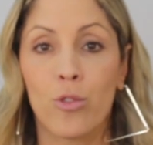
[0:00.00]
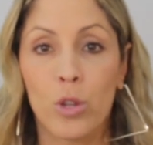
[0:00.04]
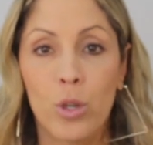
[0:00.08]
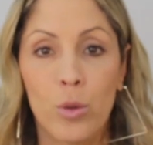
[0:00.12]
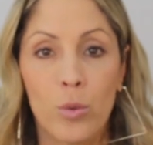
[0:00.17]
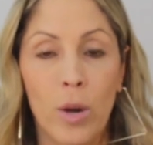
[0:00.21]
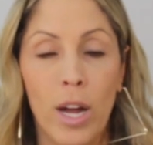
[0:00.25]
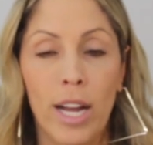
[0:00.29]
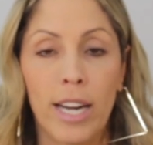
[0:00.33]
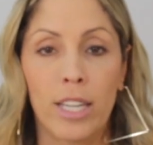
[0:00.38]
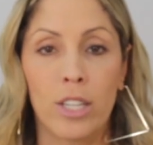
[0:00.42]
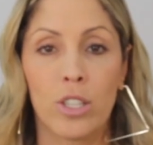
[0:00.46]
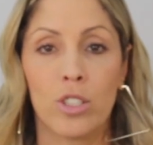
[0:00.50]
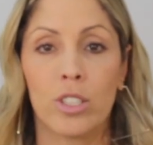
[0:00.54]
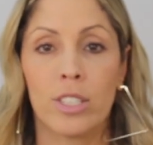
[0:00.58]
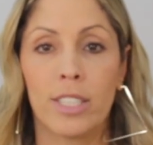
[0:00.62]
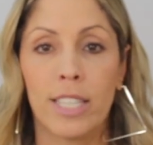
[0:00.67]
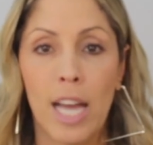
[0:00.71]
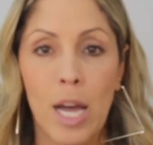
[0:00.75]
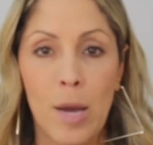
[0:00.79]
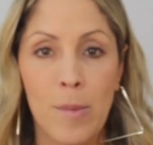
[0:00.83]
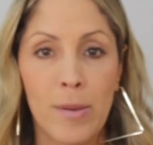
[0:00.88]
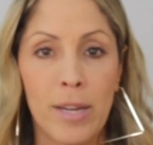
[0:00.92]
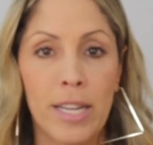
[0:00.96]
free radical
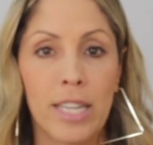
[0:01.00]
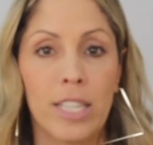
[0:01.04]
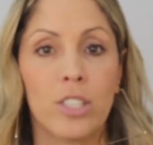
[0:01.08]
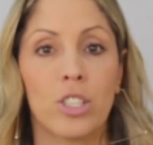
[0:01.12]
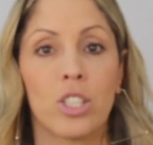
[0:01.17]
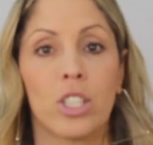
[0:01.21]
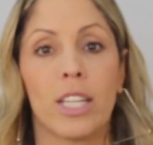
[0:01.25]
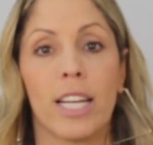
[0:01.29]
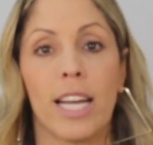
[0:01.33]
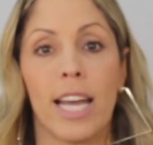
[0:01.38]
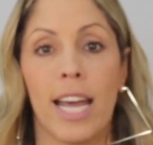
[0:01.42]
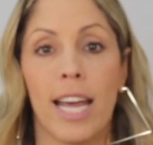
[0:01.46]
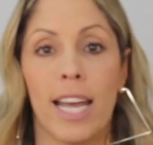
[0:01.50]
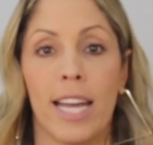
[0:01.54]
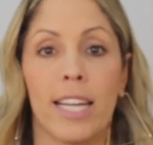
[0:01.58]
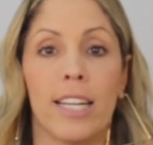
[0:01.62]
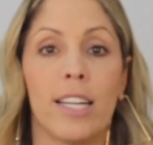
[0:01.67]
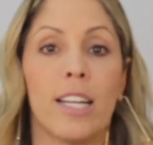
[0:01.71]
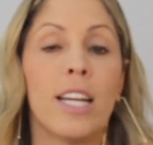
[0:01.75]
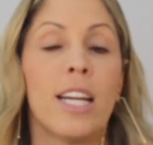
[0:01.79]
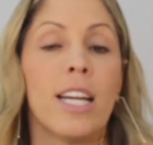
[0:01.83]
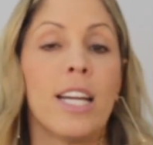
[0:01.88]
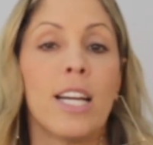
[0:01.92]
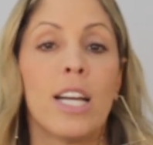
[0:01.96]
damage
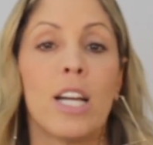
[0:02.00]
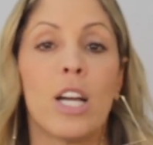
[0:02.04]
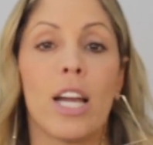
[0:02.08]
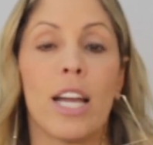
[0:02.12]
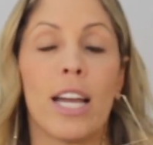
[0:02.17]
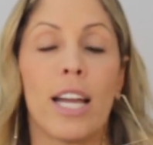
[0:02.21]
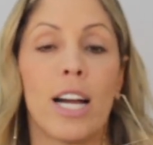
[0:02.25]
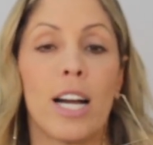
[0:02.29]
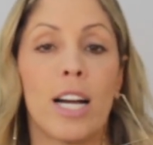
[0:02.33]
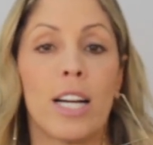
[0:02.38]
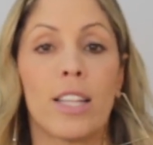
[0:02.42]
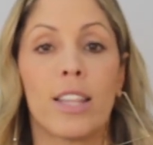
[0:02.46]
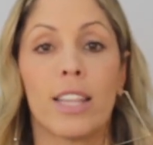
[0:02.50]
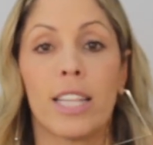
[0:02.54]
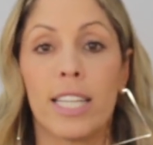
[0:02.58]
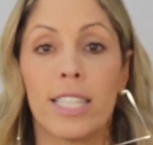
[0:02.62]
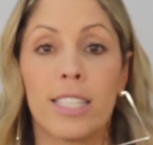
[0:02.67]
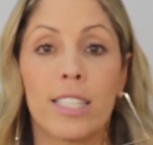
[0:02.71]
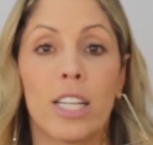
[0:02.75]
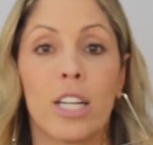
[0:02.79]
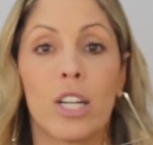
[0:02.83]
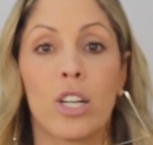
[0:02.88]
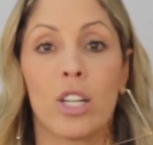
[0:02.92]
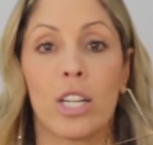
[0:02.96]
and
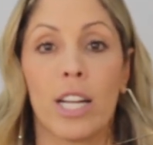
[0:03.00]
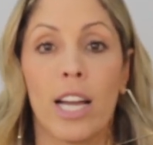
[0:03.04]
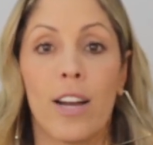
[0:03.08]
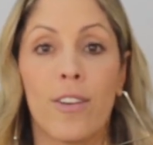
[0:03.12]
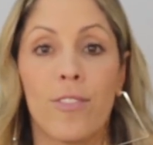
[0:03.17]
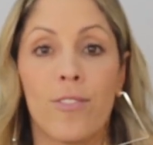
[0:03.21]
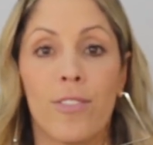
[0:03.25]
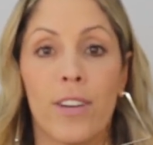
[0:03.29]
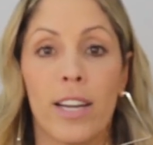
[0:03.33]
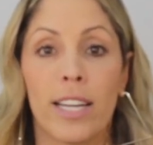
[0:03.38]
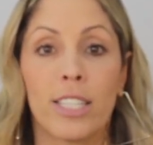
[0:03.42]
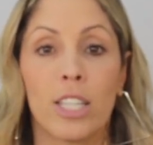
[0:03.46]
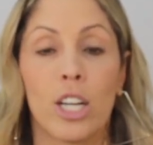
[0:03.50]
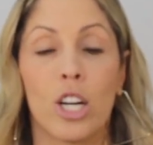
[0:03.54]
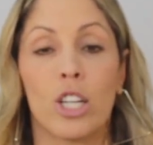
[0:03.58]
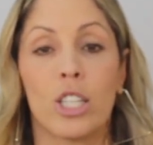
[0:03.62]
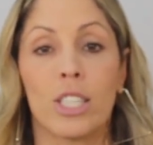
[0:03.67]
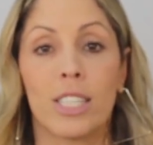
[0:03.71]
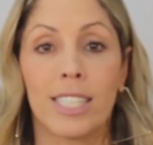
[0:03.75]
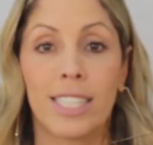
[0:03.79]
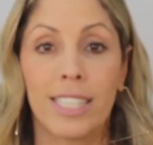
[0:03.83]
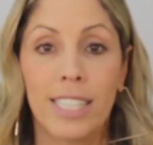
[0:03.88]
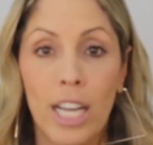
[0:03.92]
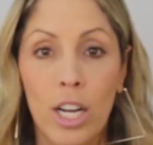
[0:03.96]
things that are going to affect
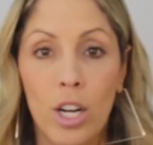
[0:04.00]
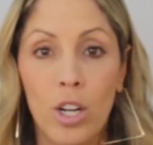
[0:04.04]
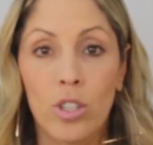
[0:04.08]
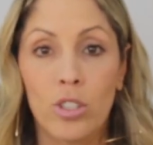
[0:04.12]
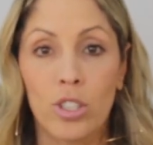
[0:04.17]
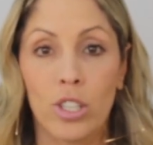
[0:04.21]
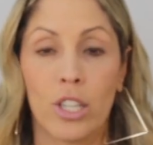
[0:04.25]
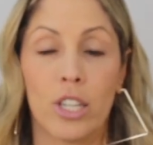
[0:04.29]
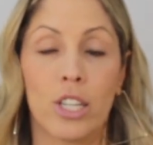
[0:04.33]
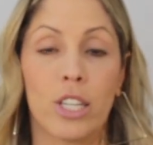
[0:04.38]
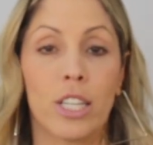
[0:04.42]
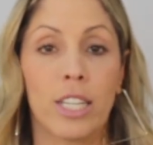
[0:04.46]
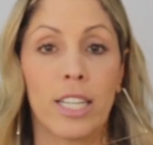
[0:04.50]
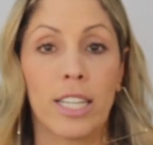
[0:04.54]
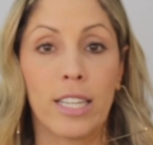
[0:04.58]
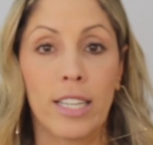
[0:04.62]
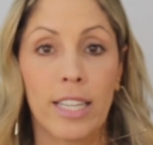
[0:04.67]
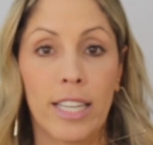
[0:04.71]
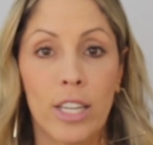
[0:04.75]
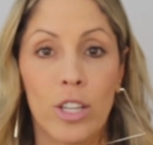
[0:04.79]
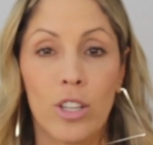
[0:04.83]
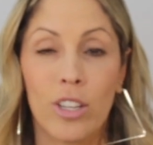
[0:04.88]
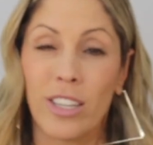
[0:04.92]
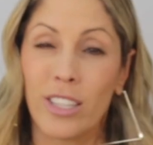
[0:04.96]
our cells and are going
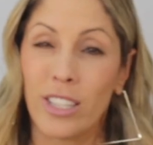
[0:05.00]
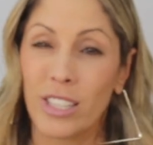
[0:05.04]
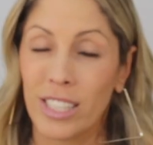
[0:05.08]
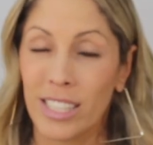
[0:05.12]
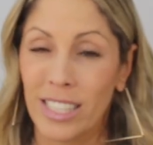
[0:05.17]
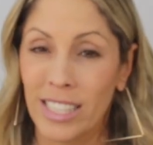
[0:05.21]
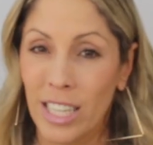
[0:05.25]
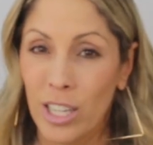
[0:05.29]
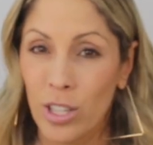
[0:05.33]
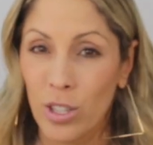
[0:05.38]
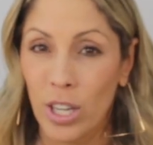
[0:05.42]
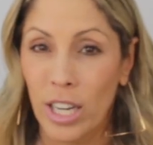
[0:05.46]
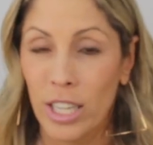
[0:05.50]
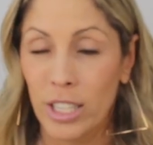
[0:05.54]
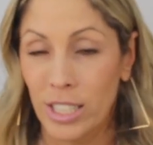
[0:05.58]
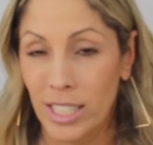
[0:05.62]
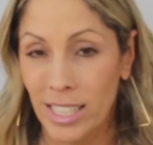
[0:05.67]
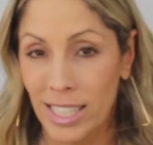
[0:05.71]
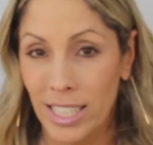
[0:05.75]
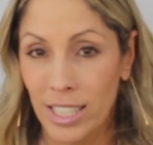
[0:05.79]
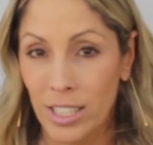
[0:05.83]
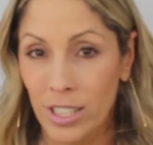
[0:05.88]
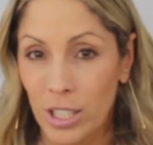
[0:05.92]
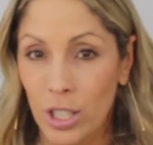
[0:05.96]
to kill our
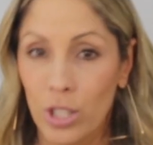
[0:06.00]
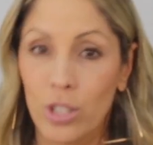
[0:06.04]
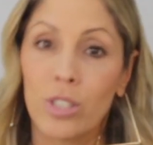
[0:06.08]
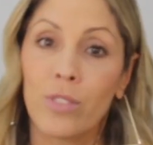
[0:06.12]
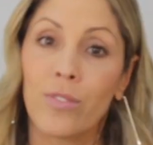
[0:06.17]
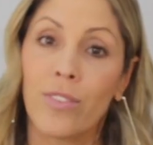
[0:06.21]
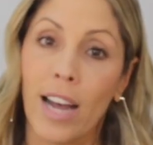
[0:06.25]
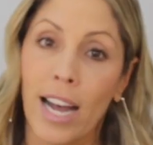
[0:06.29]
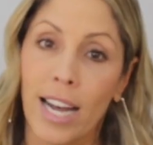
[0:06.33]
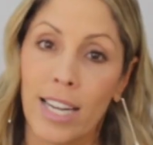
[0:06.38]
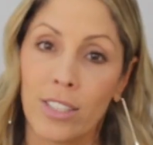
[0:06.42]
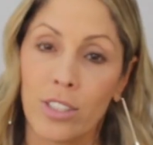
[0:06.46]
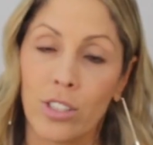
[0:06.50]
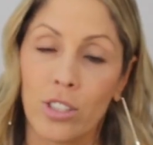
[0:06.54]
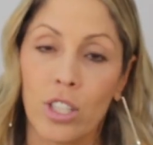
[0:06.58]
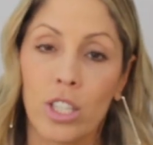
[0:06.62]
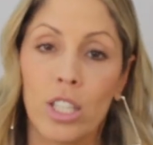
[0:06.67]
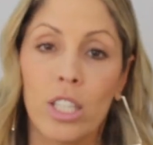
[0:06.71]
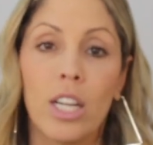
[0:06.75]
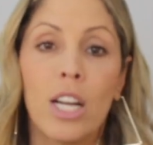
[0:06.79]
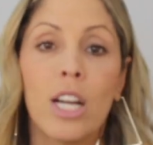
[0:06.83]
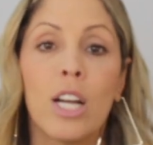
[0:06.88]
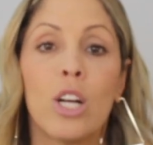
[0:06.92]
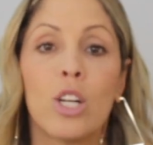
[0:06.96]
skin cells
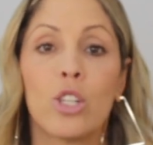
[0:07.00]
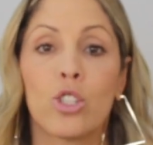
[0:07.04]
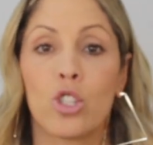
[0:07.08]
faster.